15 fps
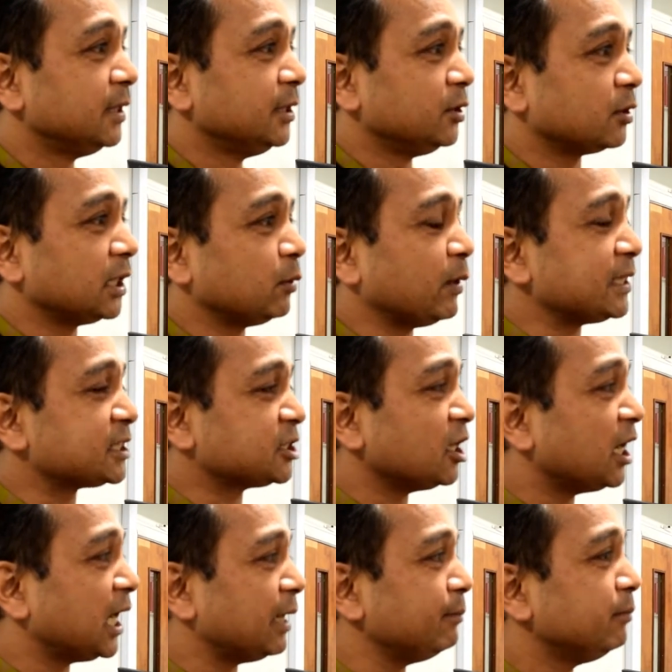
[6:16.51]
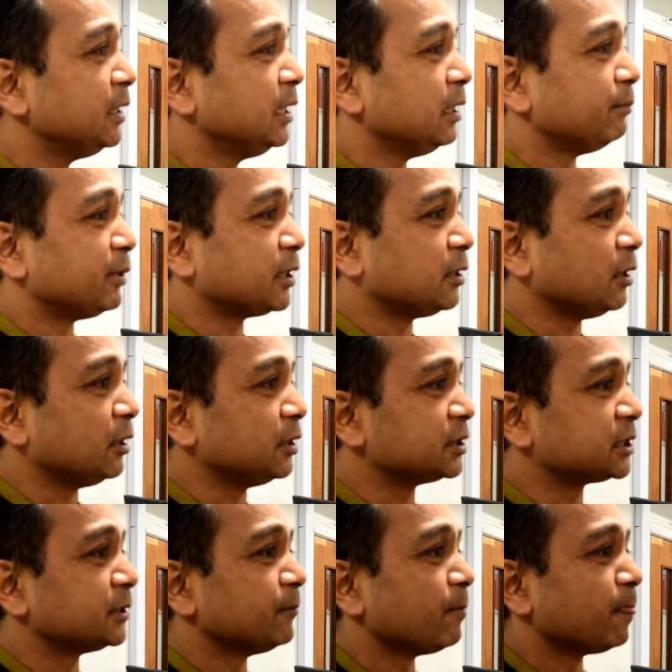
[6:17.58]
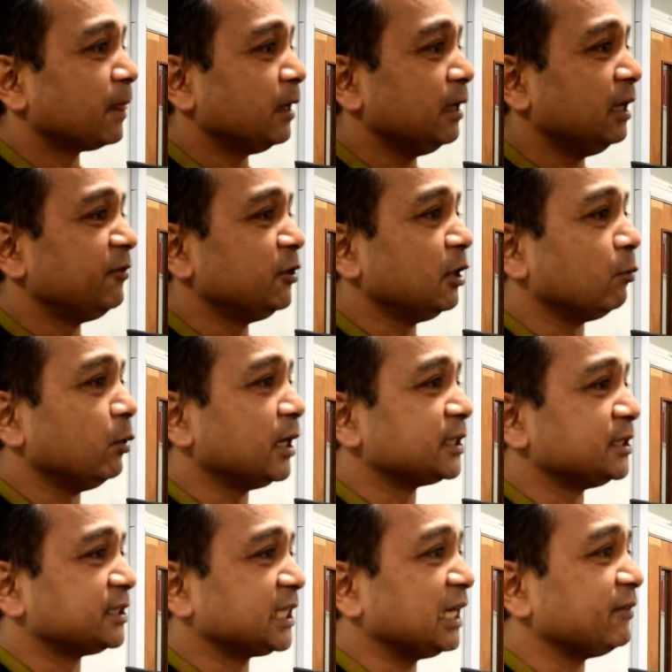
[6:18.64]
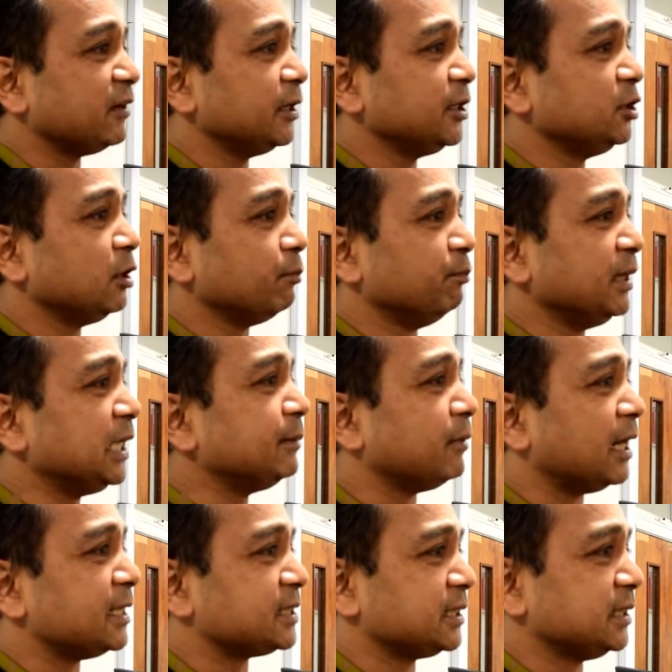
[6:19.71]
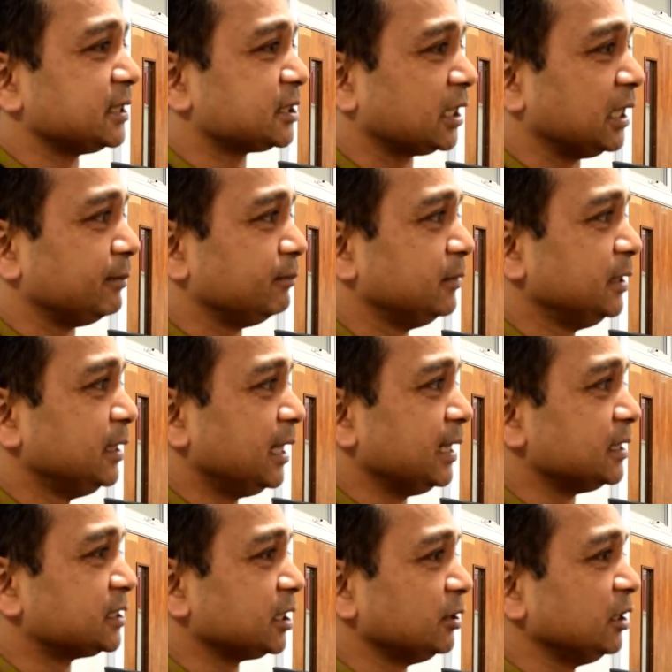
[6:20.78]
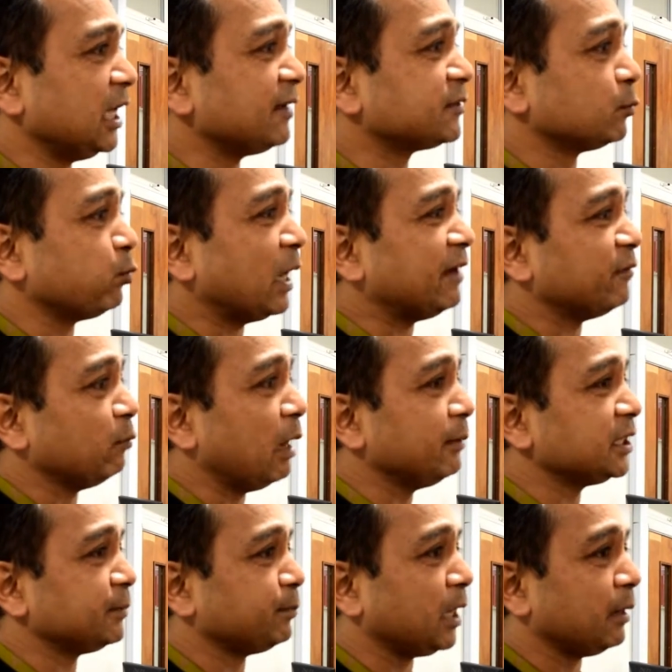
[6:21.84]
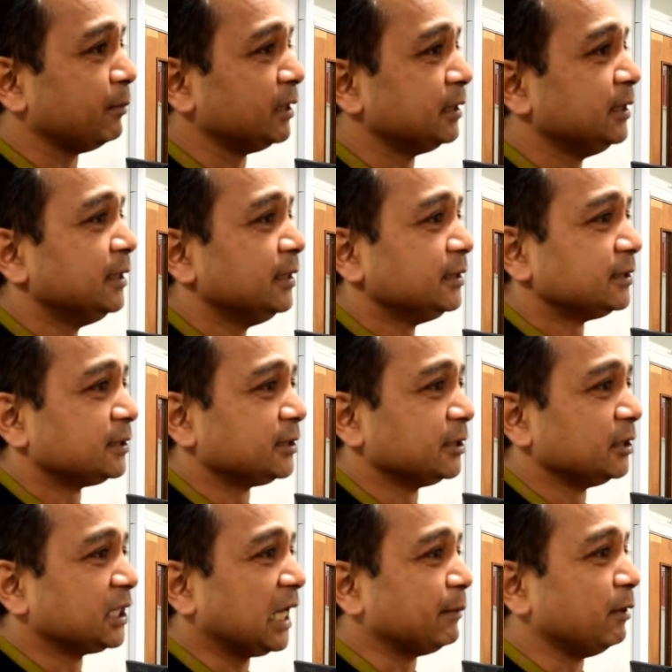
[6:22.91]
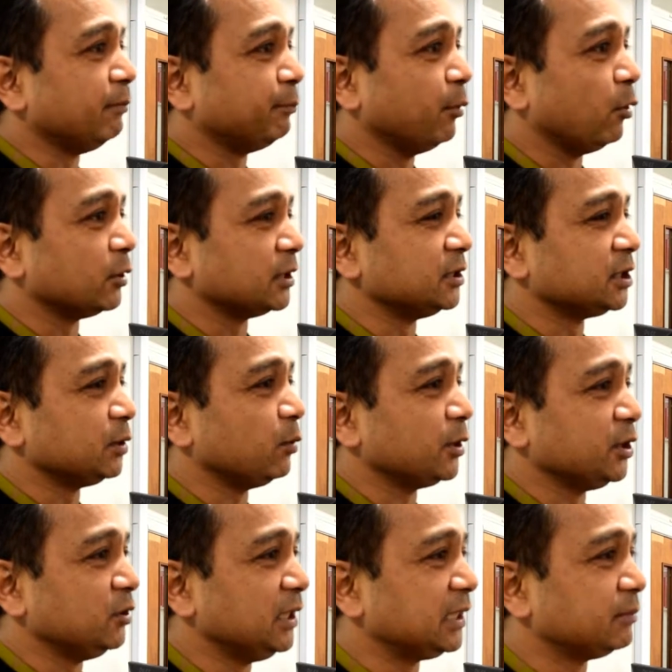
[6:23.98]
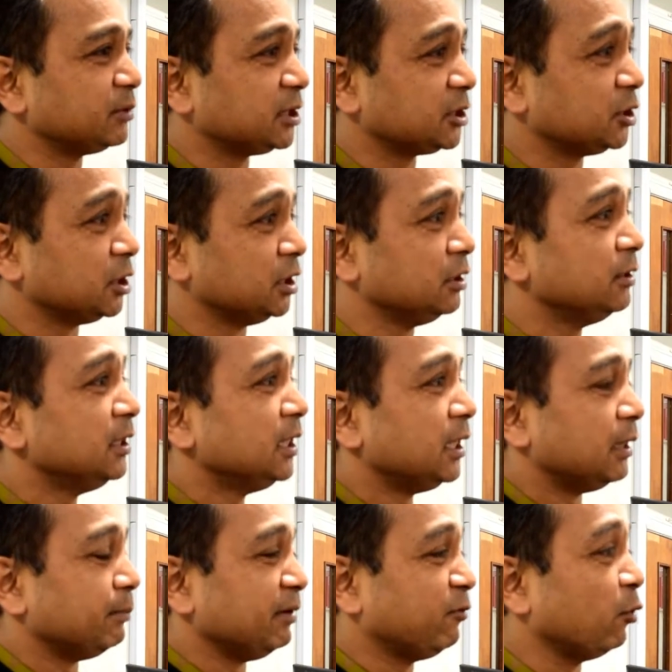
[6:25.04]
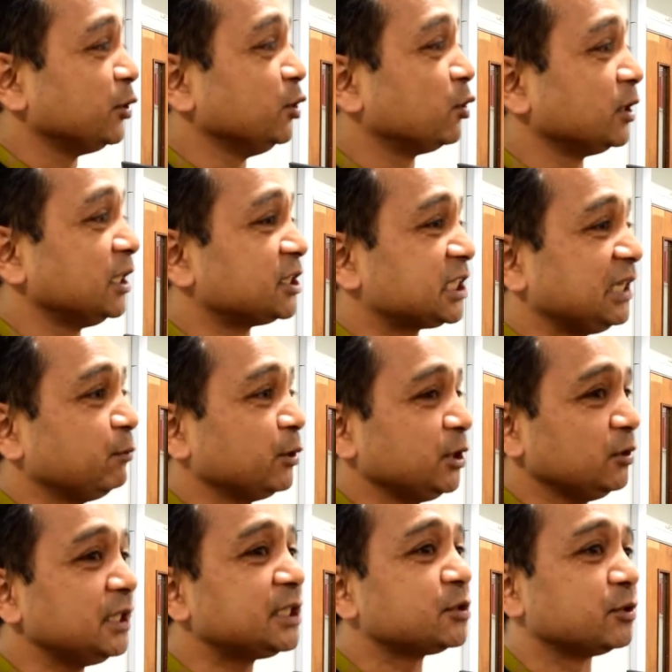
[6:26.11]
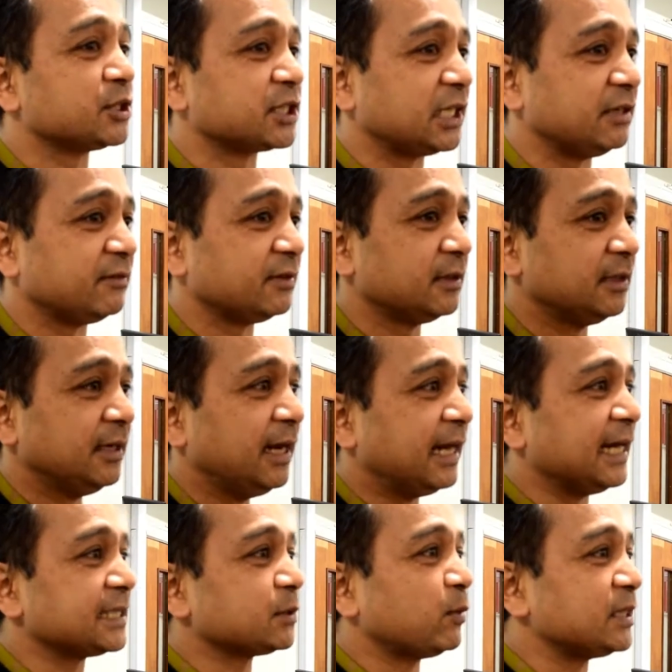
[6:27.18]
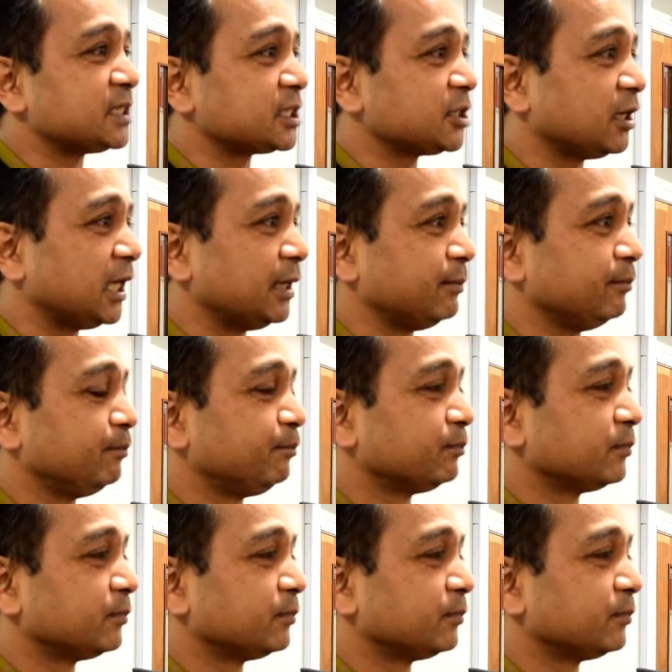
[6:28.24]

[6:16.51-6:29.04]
You're going to waste time because if you're not working together, you're not minimizing the time. And so you have to wait for one department to come on board and do what you need them to do before you can achieve what you need to achieve. And that's a waste of time.